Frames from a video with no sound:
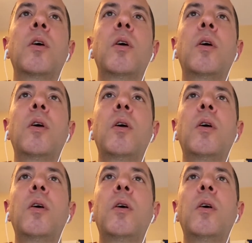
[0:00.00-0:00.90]

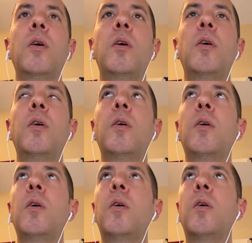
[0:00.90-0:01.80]

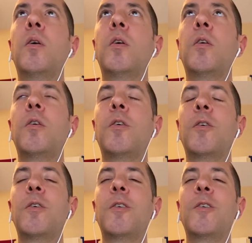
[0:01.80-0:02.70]

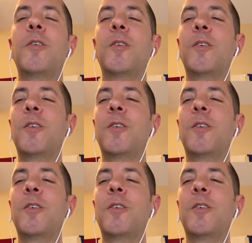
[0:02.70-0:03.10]
[no speech]